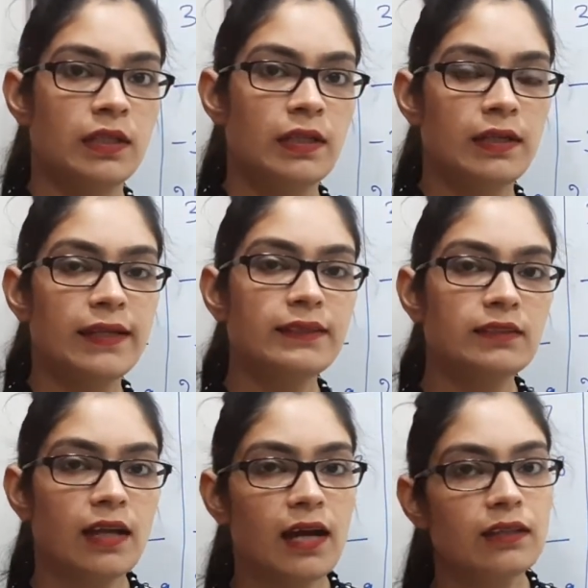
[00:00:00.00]
Let's
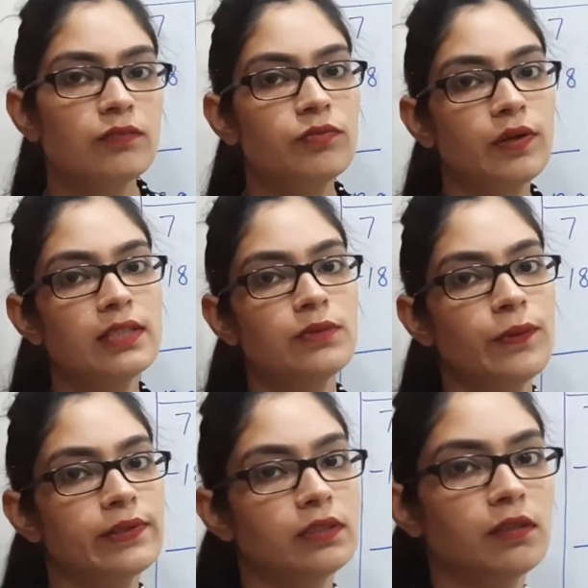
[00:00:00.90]
start first
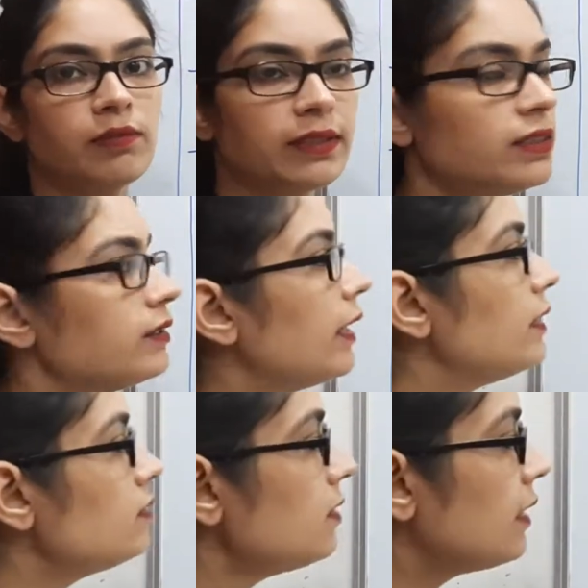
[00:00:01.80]
question of
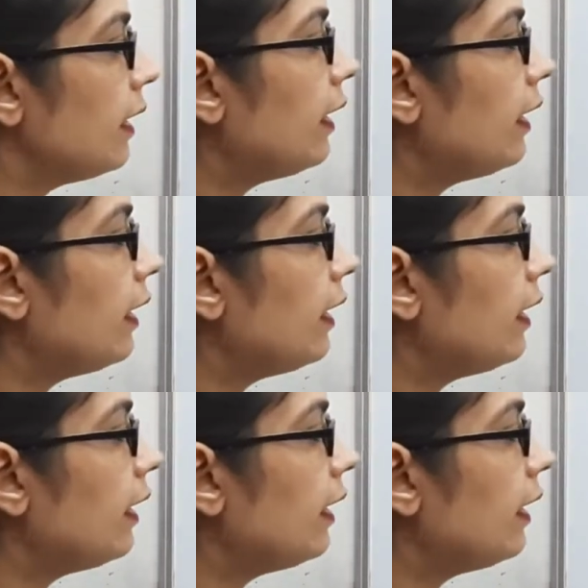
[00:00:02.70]
exercise.